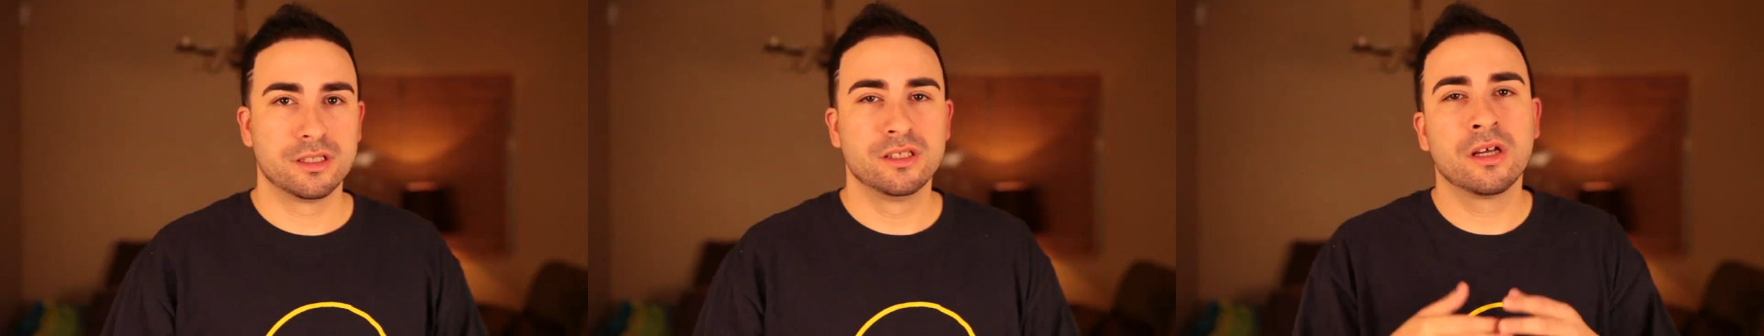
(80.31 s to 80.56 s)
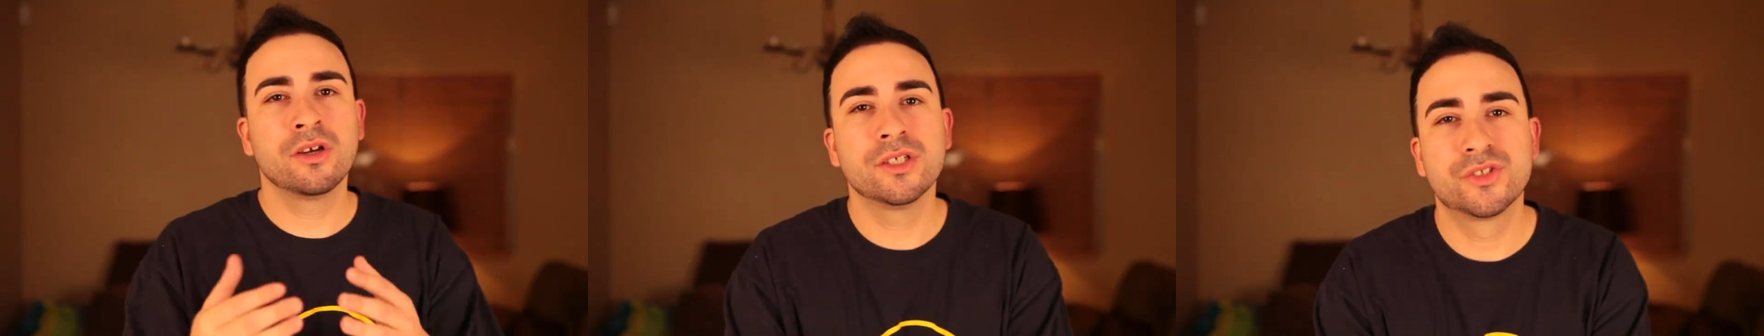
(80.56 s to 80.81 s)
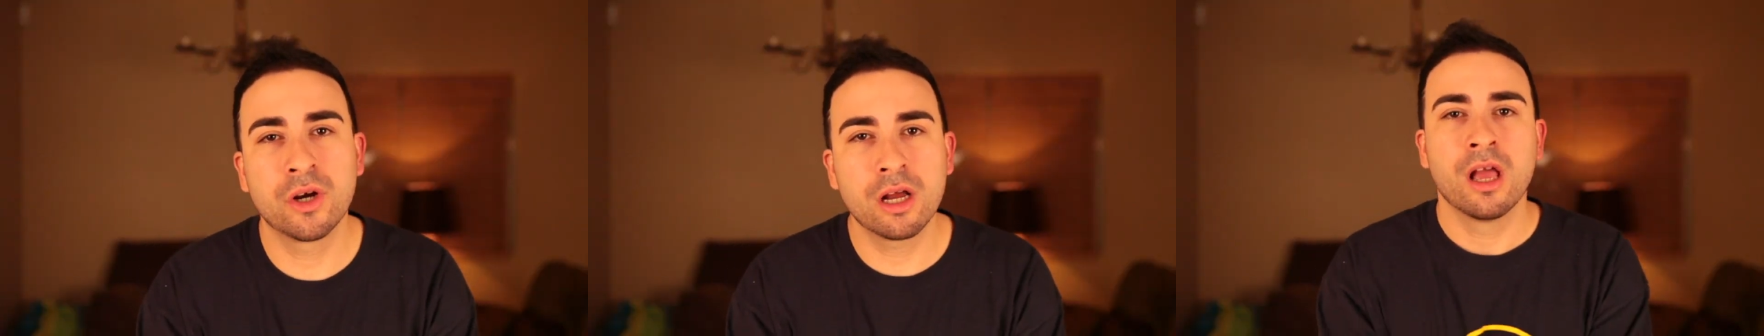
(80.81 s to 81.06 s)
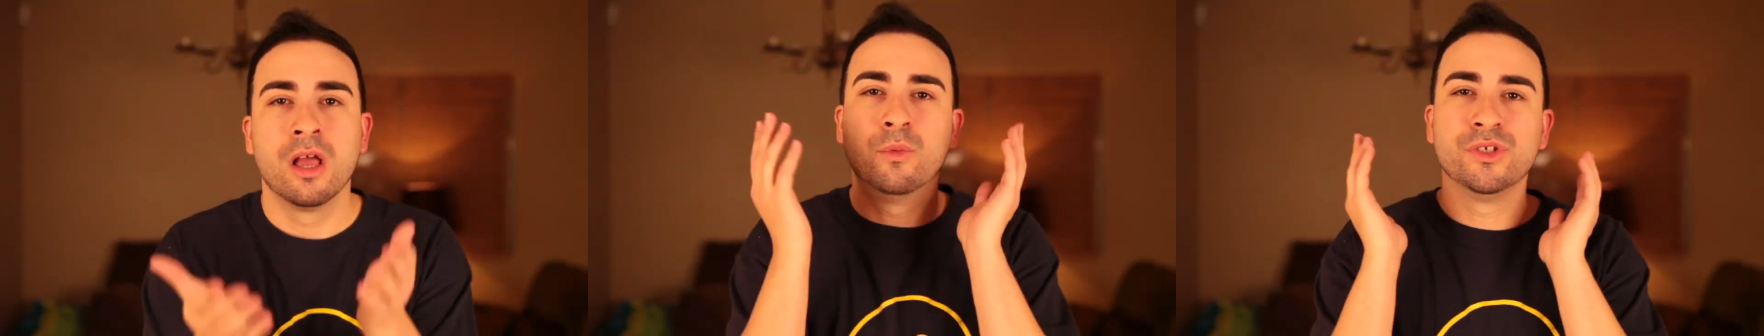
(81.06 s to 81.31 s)
You know you're
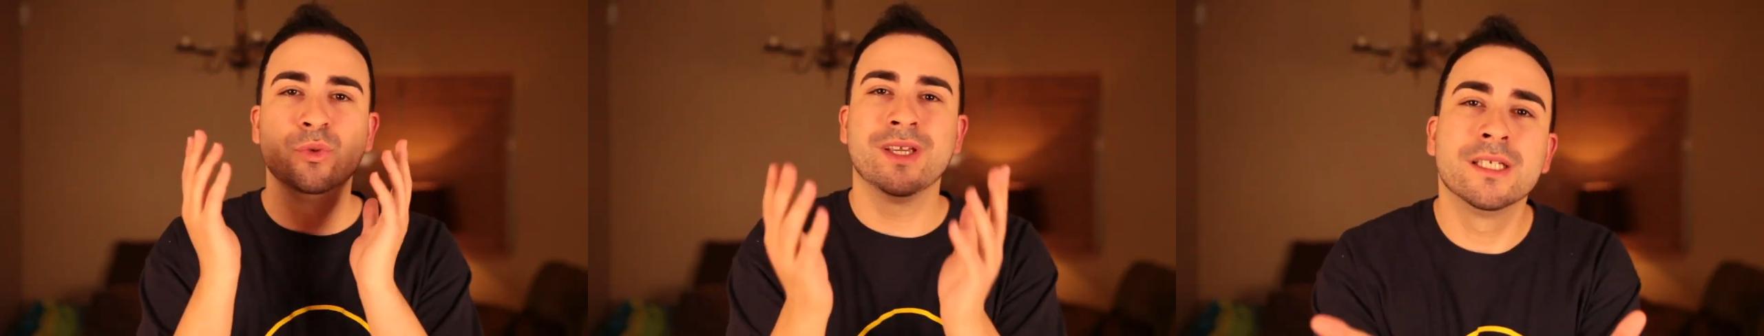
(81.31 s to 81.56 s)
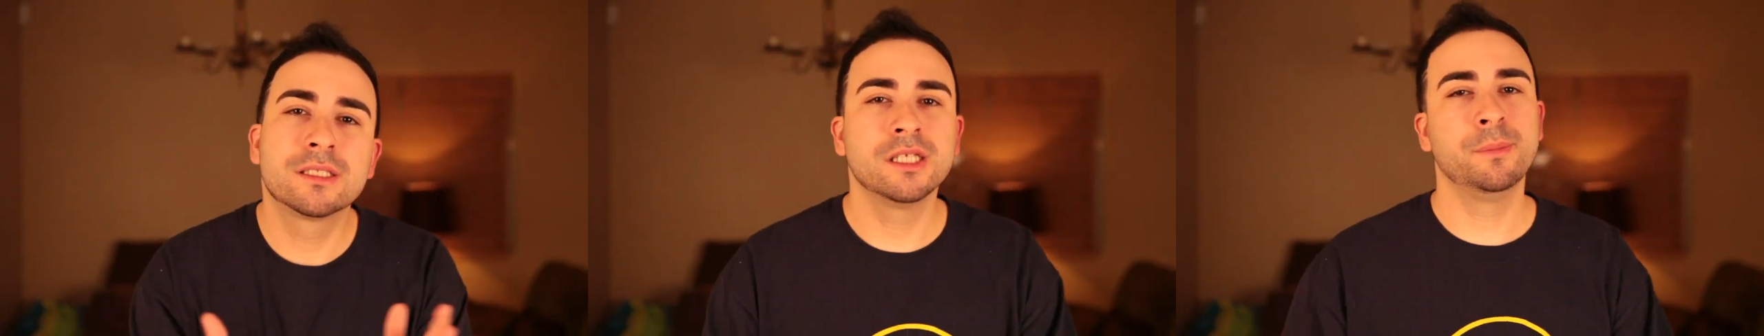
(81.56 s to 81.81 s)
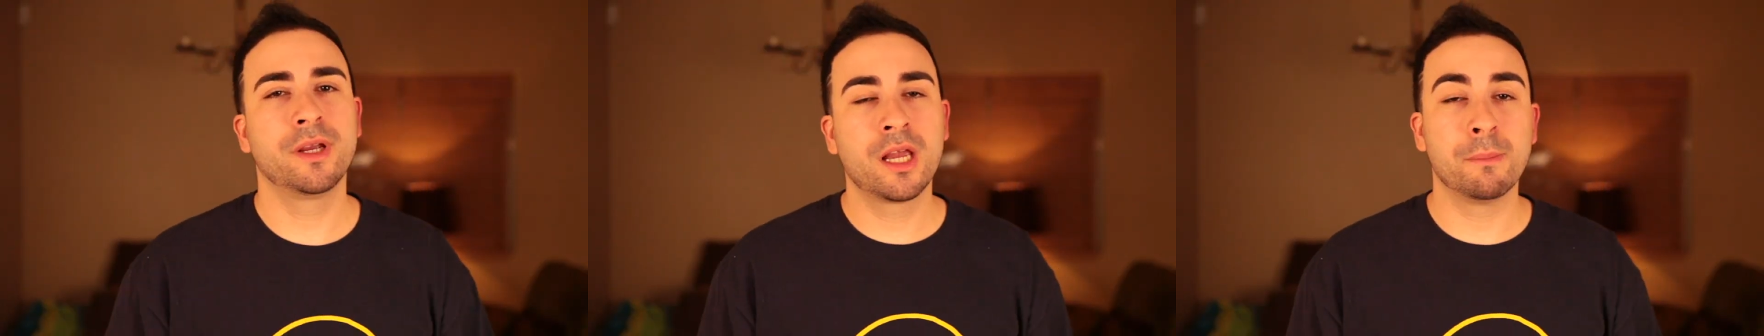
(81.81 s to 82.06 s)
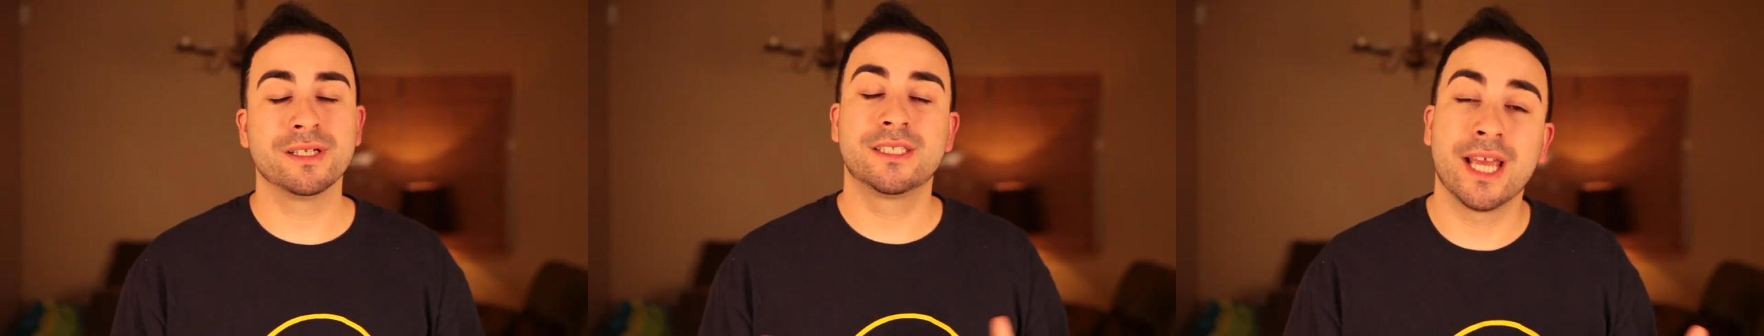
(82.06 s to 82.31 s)
drunk when you instantly
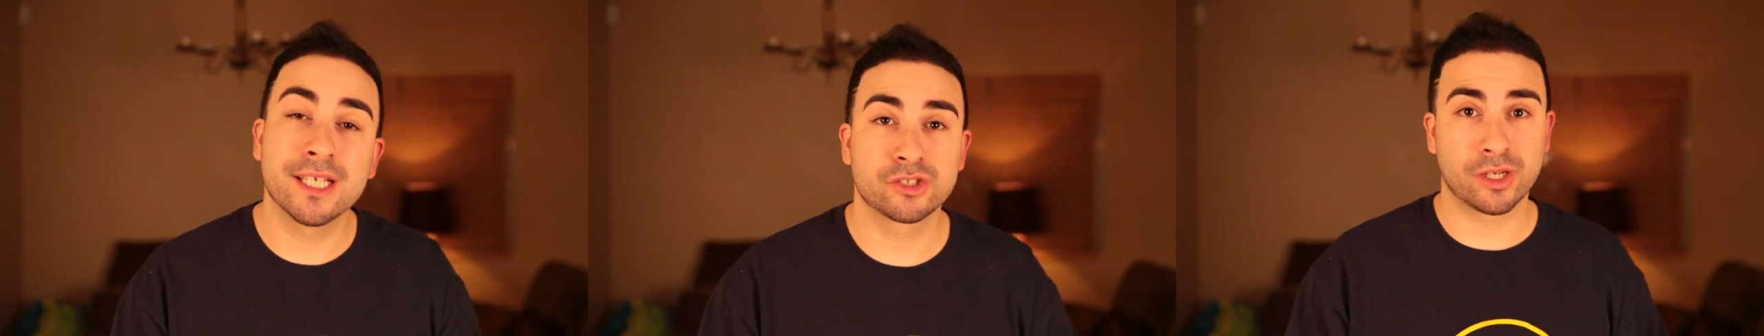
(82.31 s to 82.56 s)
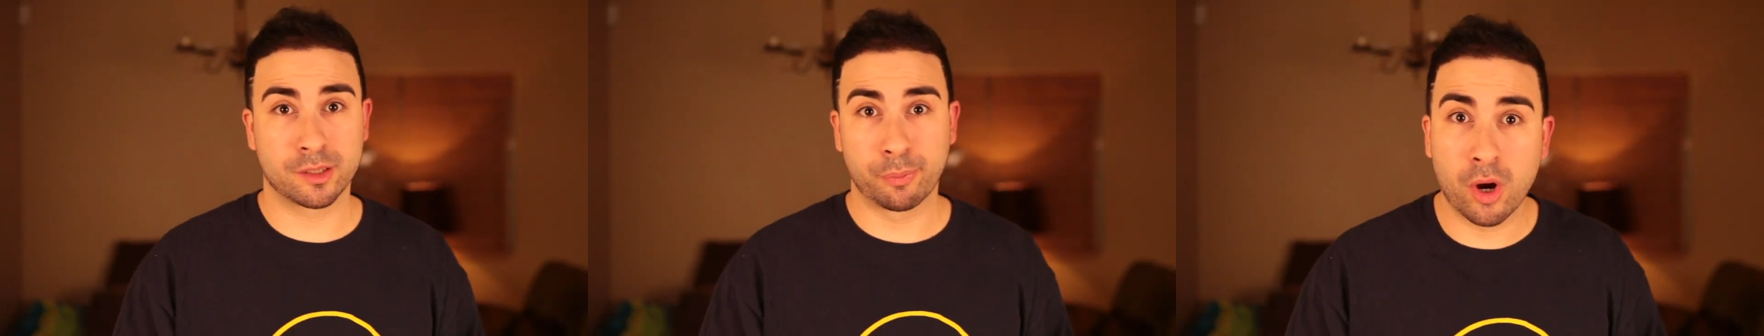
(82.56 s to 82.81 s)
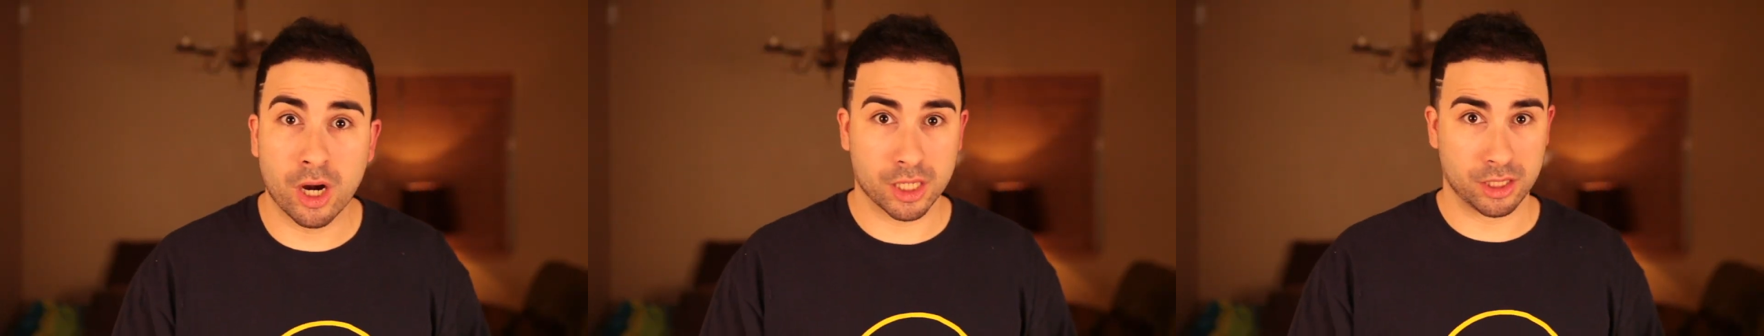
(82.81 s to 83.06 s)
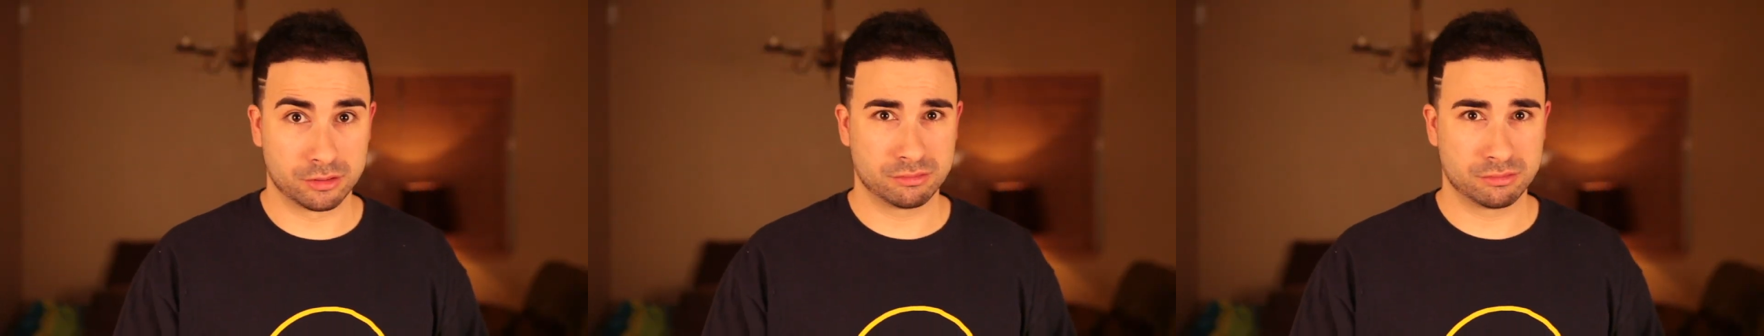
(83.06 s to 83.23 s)
become a dancer at the party.